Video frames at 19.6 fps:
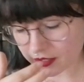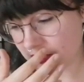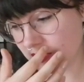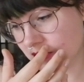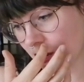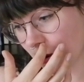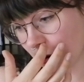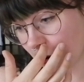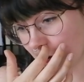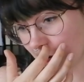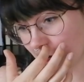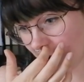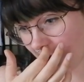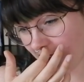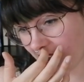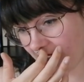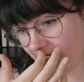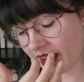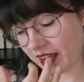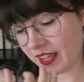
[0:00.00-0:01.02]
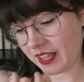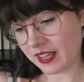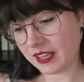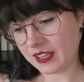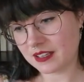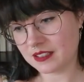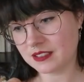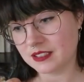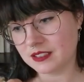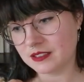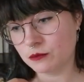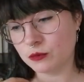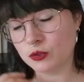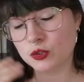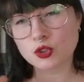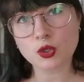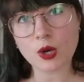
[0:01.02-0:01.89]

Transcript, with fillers: so I will